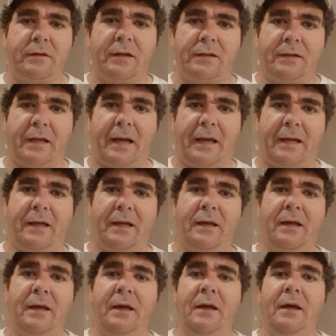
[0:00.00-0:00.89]
look like.
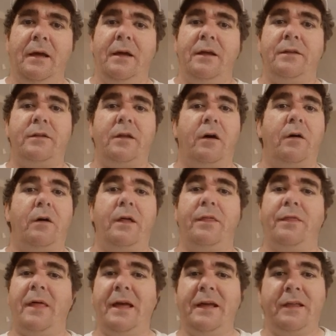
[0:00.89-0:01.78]
So
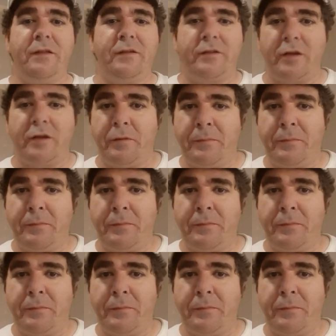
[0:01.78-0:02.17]
thank you so